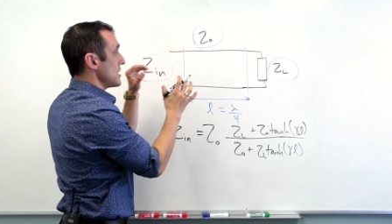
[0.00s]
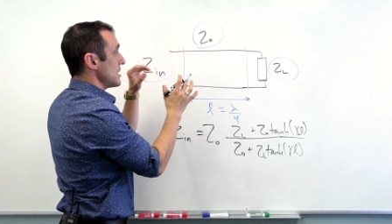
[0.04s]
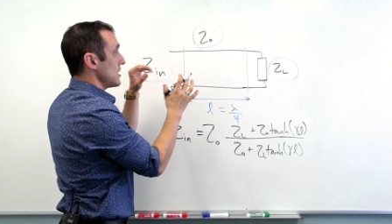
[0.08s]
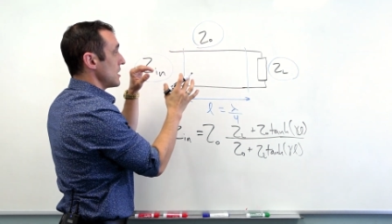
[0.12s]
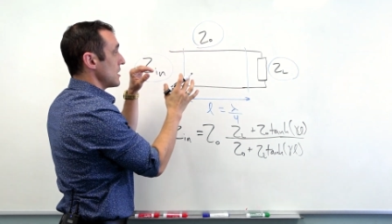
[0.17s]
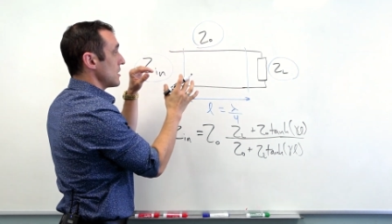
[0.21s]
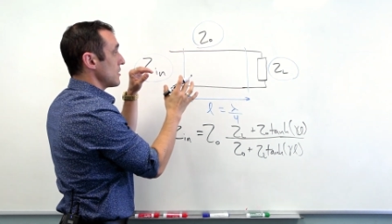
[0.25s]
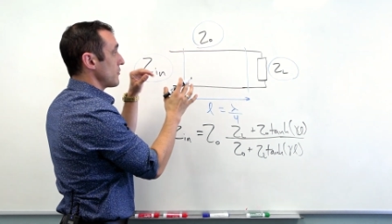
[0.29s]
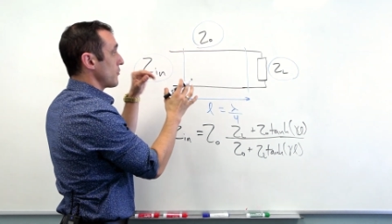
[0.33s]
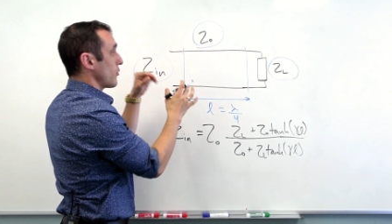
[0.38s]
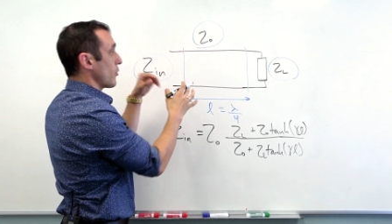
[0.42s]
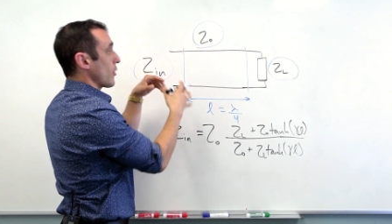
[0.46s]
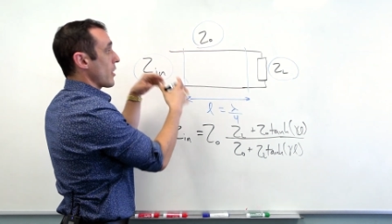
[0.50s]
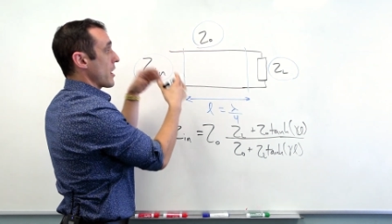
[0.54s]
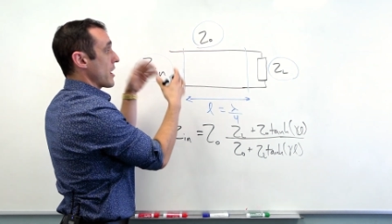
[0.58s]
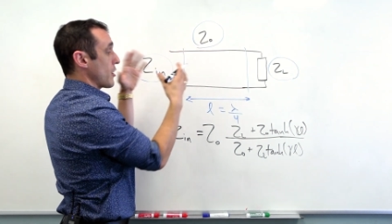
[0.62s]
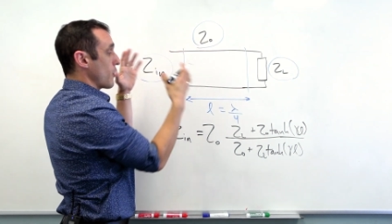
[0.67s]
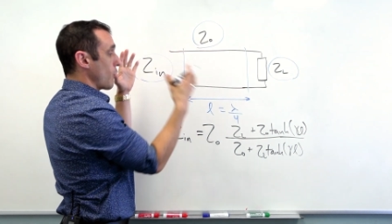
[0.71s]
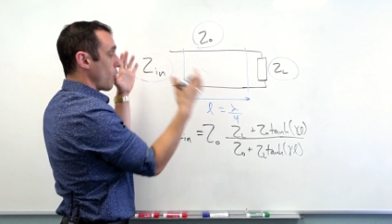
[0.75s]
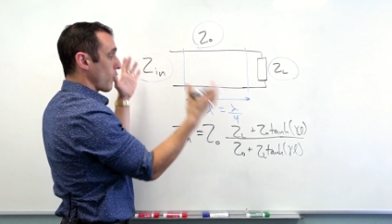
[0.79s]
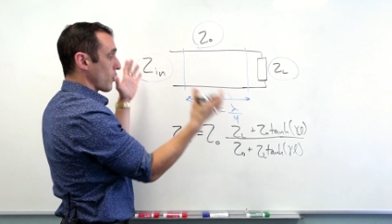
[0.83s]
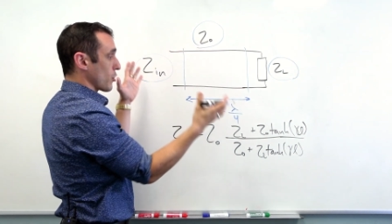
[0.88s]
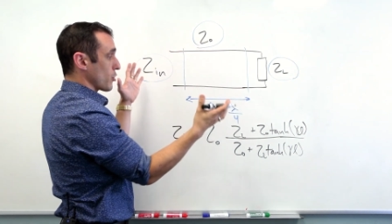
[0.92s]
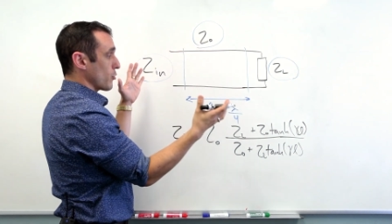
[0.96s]
needed for a
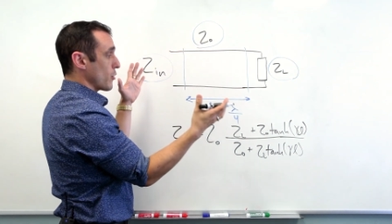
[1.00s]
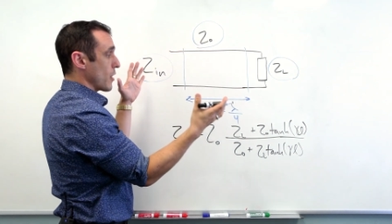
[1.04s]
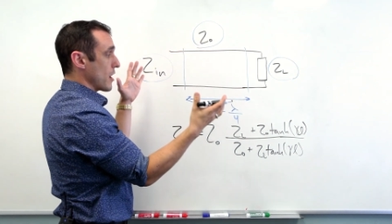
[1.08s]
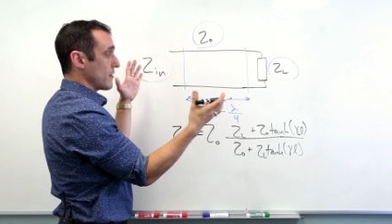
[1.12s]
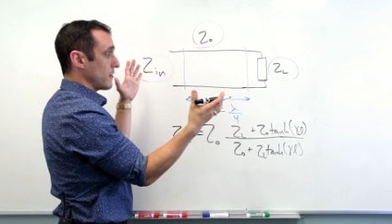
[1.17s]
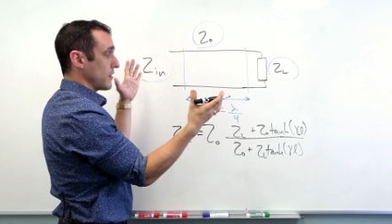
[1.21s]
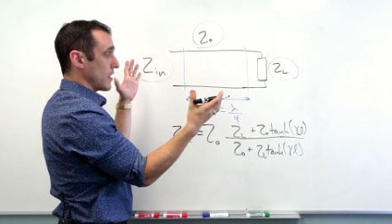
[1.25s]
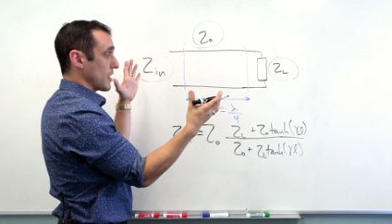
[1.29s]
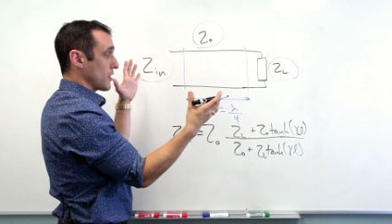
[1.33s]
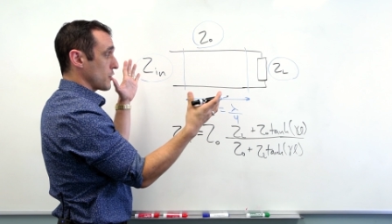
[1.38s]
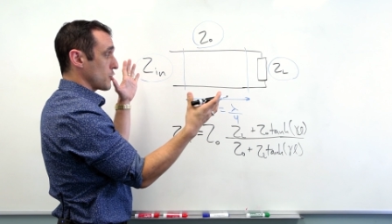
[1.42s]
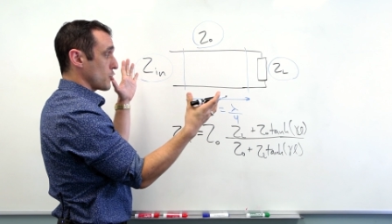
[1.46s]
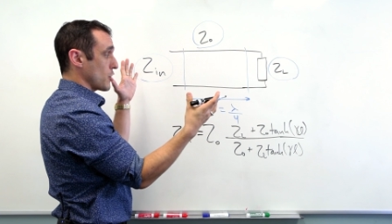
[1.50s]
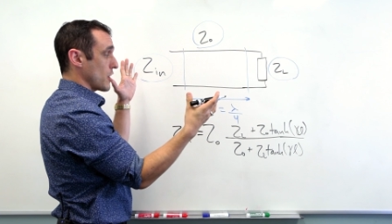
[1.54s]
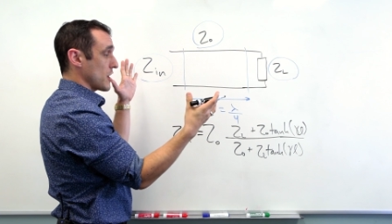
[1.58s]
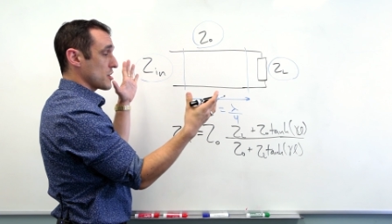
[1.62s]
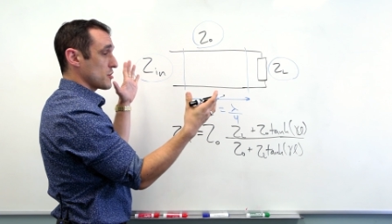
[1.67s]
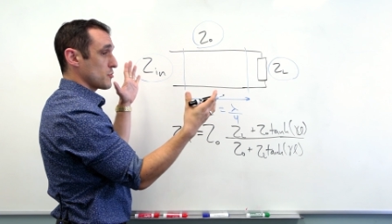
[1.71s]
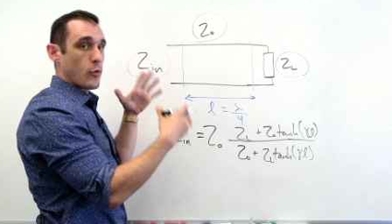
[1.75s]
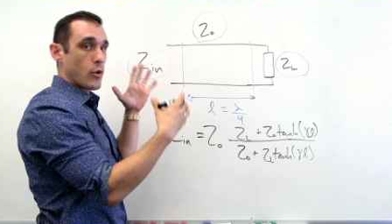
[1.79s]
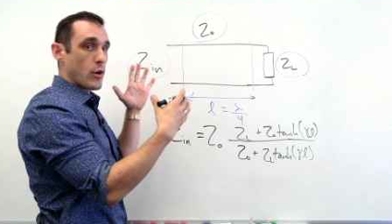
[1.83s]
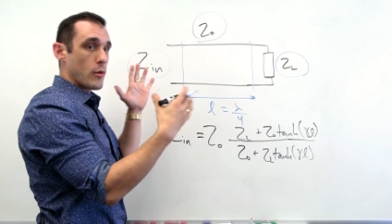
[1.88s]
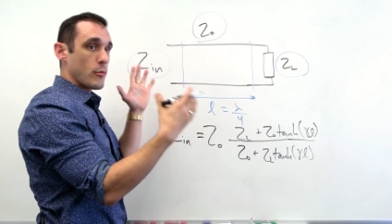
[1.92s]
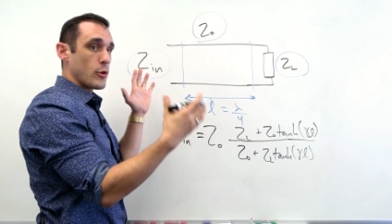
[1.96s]
quarter wavelength
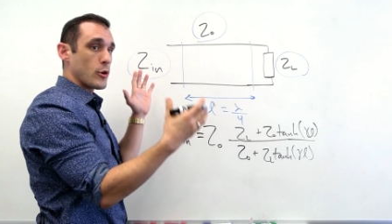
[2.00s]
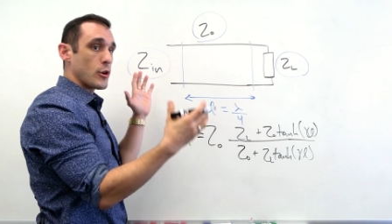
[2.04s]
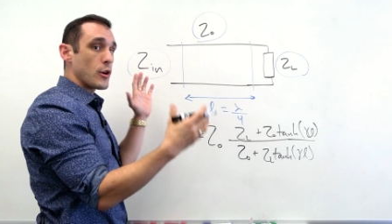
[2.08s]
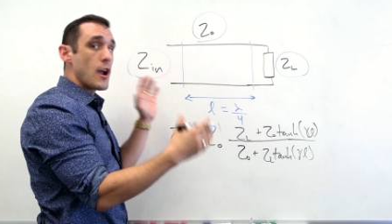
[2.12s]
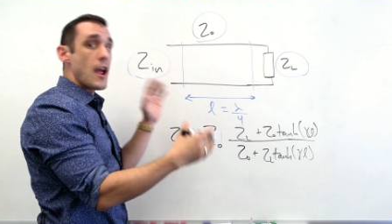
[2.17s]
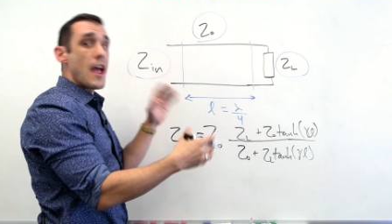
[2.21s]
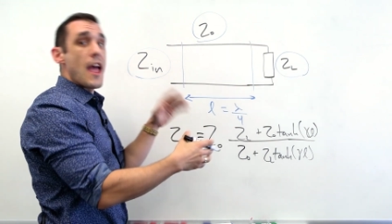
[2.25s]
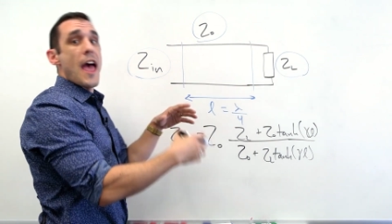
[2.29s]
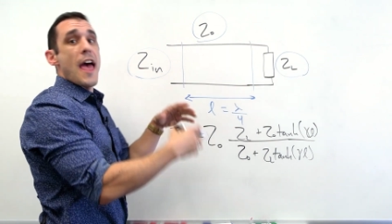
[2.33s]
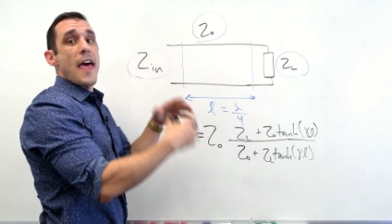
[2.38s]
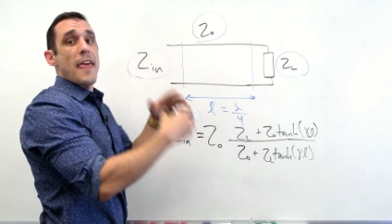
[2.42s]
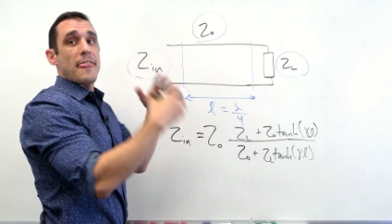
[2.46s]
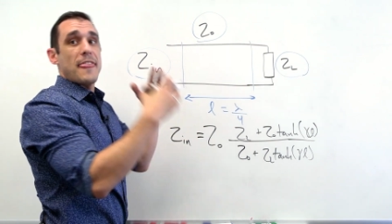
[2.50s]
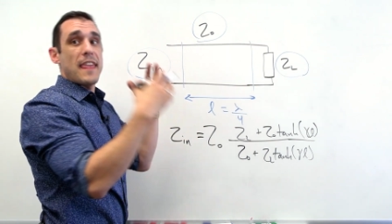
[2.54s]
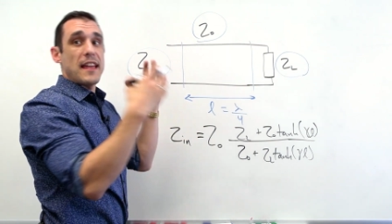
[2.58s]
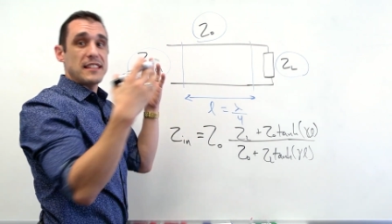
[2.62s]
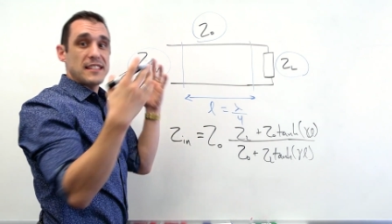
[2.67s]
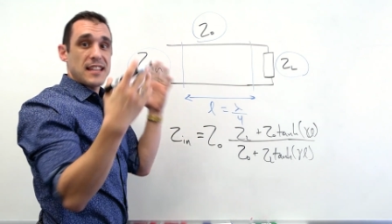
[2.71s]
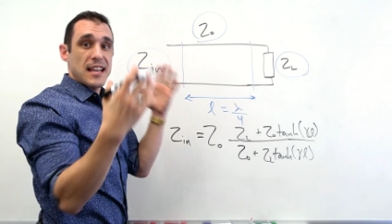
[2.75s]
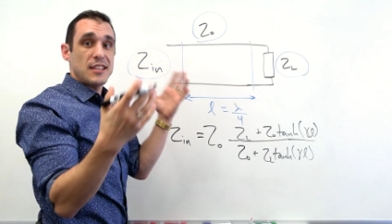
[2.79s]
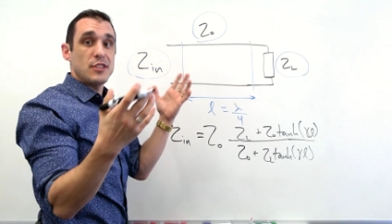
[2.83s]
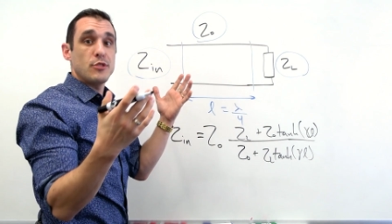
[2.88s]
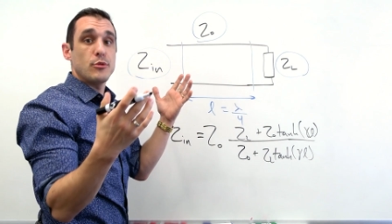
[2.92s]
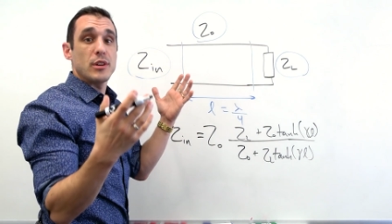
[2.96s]
transformer, they
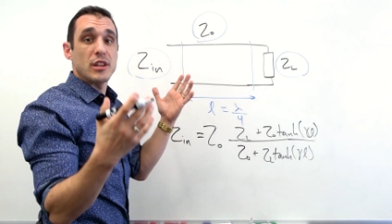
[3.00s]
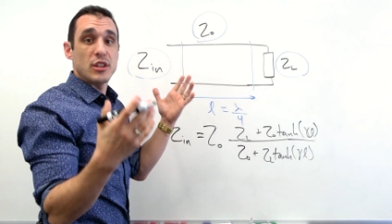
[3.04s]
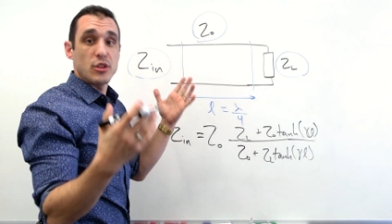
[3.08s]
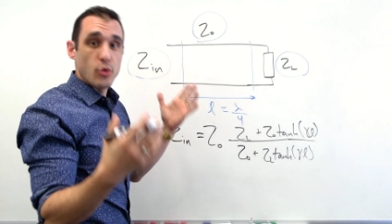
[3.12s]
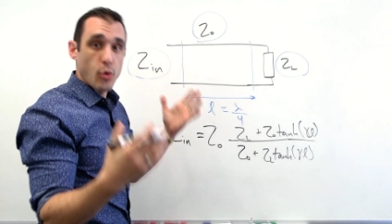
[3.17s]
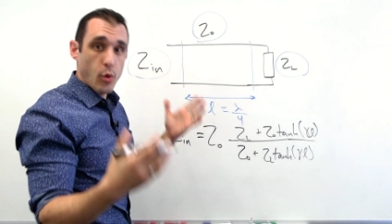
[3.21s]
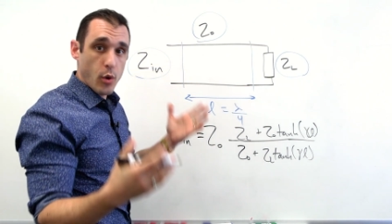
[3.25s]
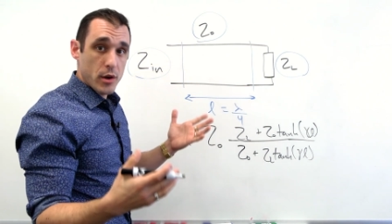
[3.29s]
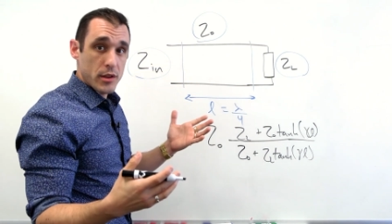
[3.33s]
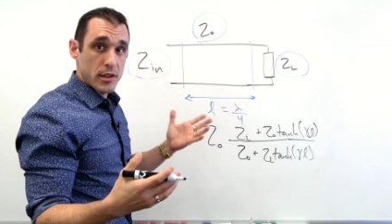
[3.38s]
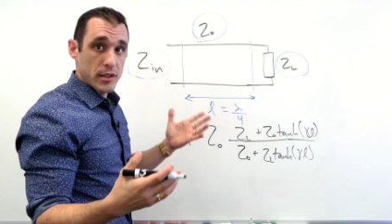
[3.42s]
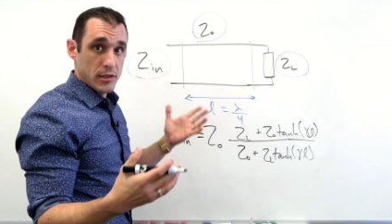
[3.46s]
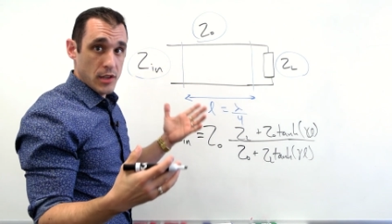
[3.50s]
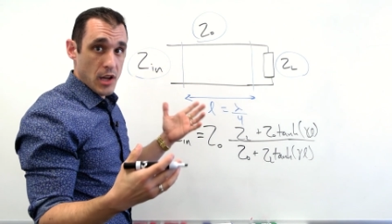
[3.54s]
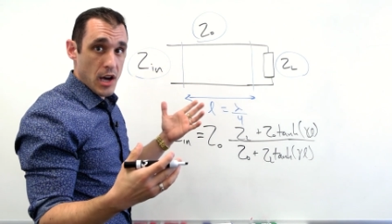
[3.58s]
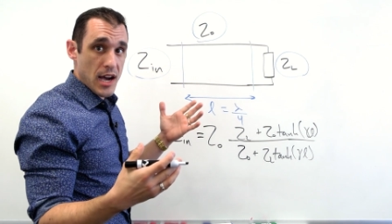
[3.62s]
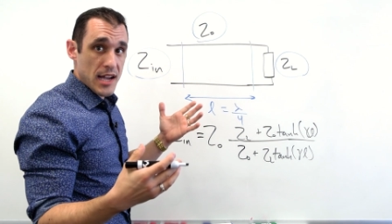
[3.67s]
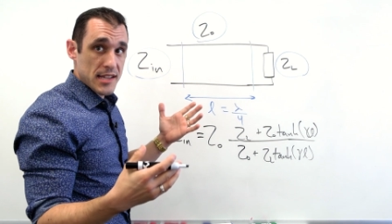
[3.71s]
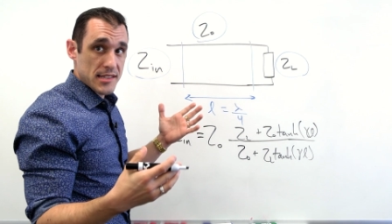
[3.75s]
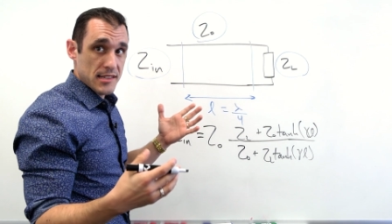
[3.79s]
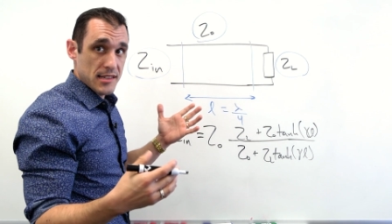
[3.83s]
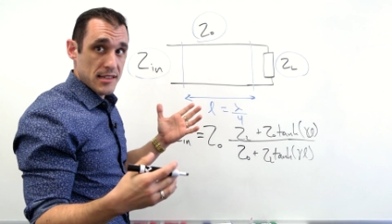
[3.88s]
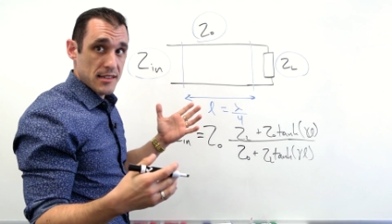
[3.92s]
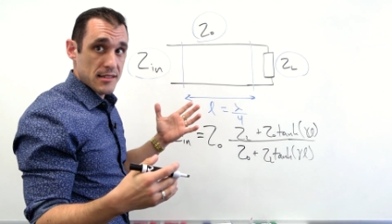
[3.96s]
tend to ignore the
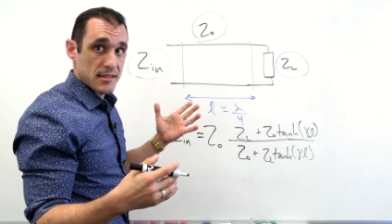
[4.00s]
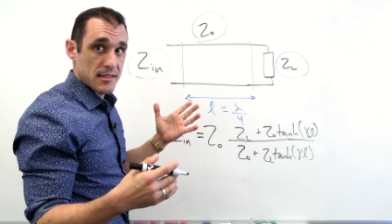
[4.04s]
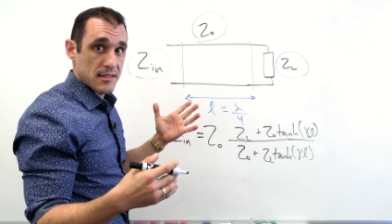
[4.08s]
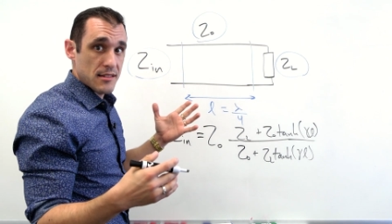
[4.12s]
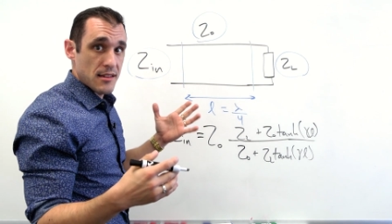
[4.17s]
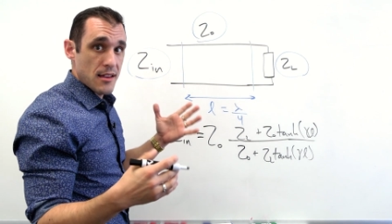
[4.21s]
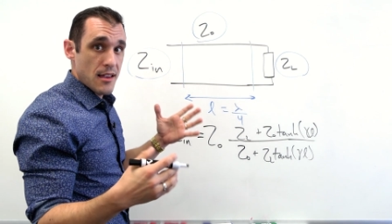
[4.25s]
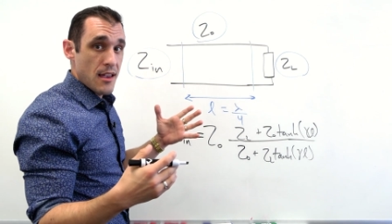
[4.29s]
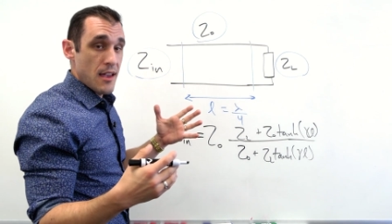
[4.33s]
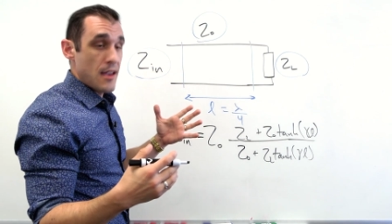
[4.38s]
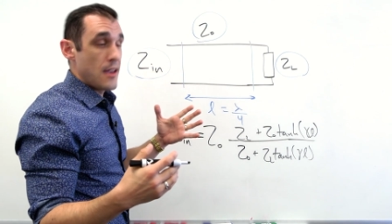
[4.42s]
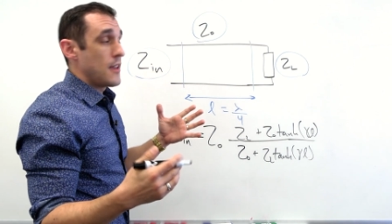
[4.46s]
losses.